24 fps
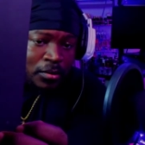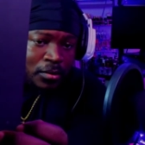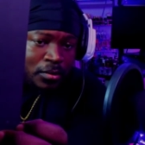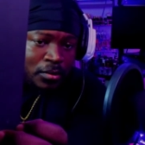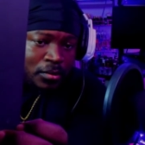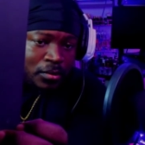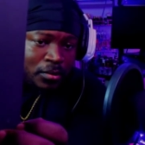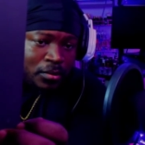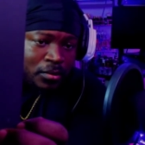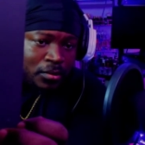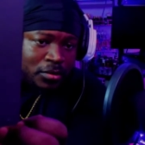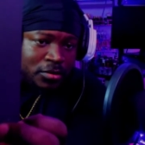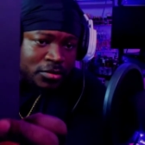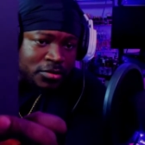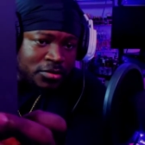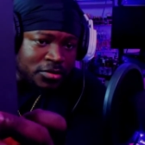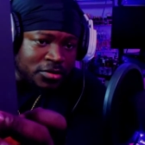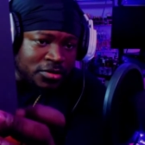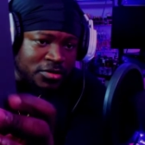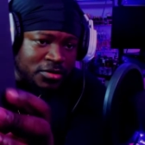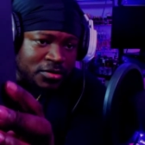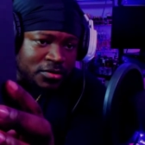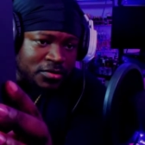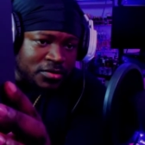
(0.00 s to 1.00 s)
Gorgeous
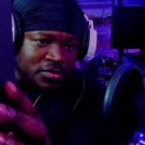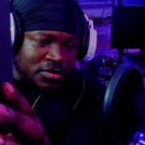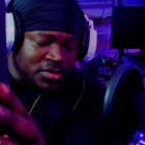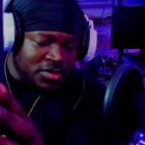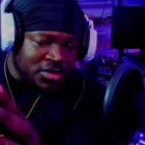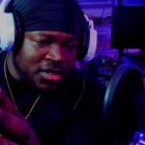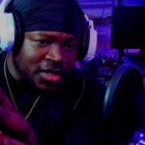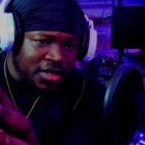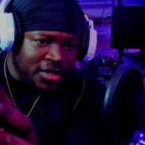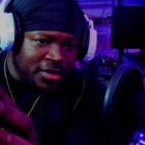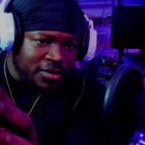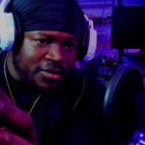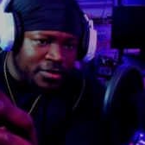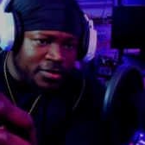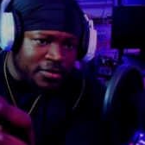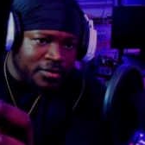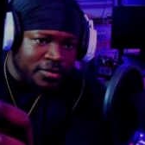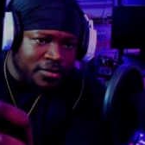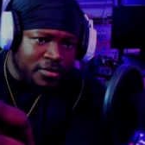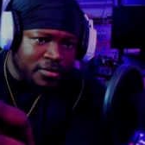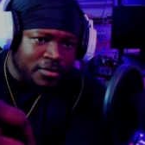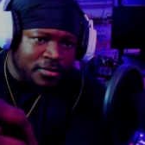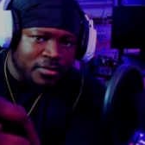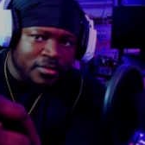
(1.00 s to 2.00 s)
little design
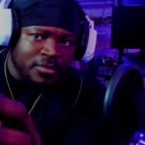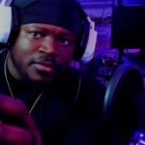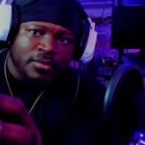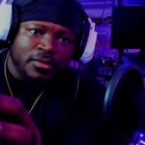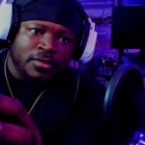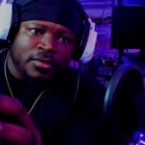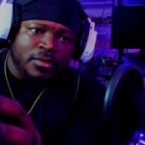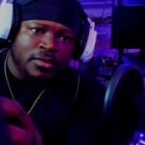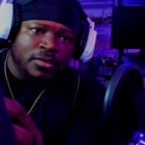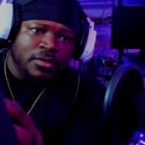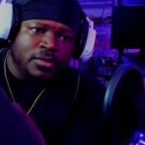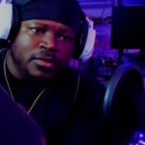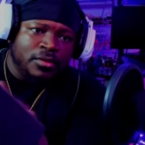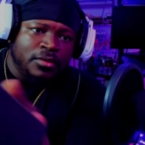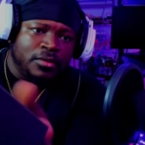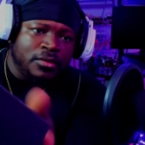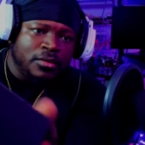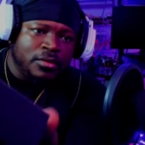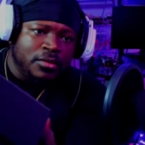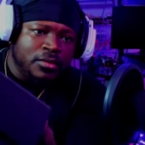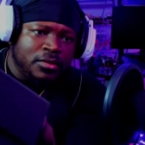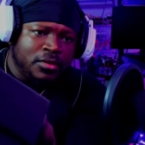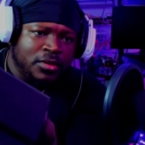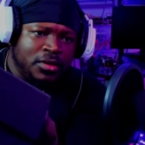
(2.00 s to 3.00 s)
here.
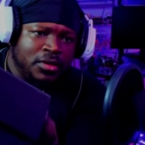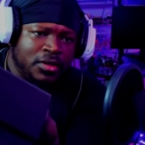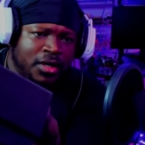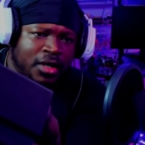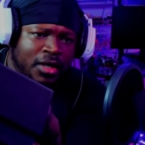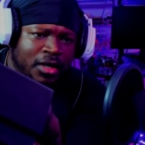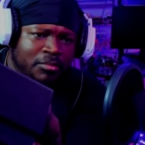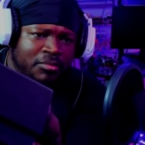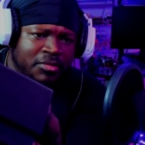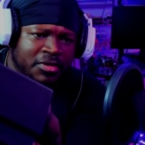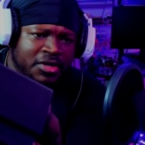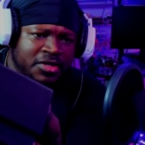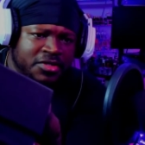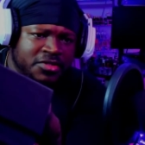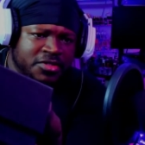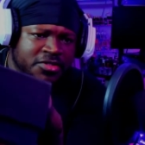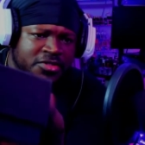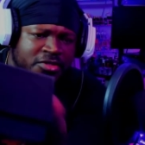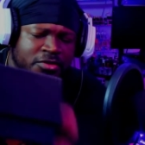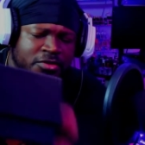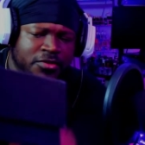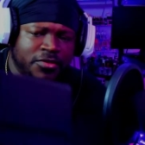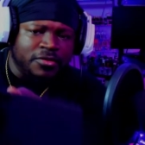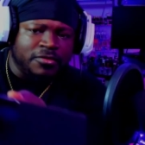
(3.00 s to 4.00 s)
Got a message
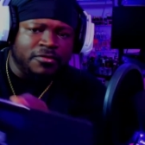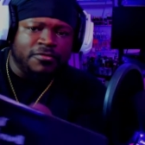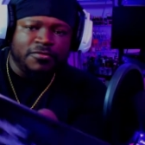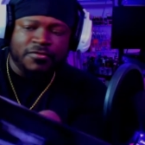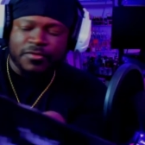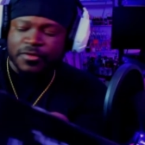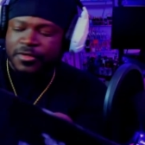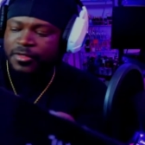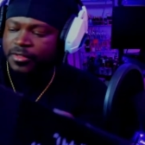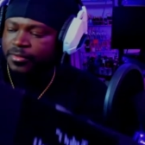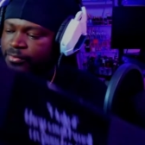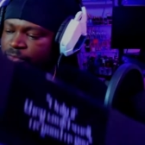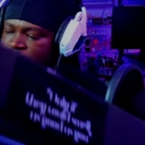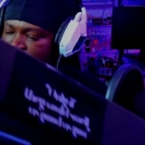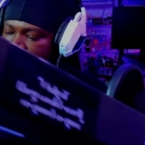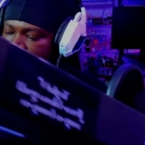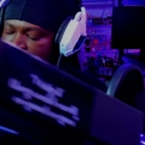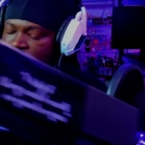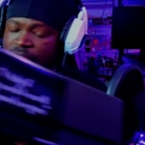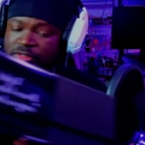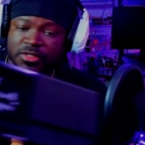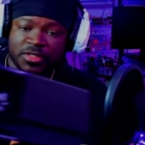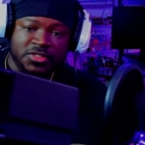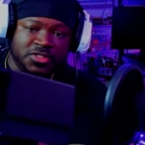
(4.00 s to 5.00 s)
here on the front. So
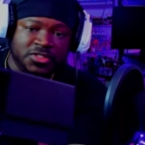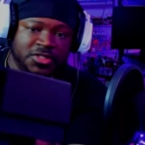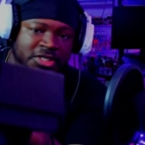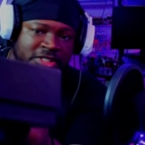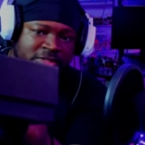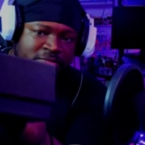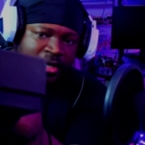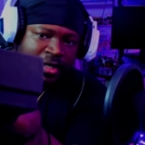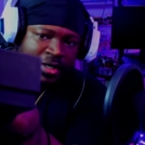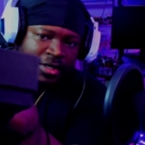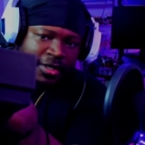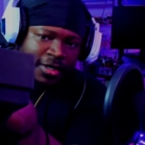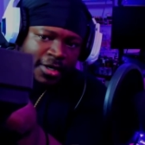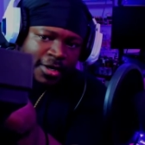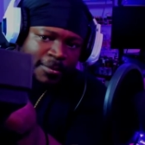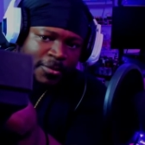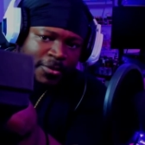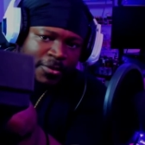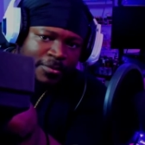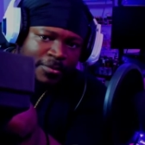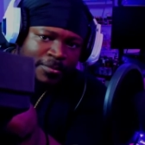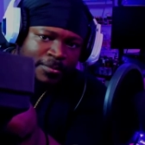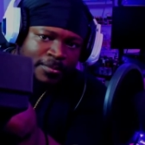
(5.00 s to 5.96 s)
let's adjust my camera.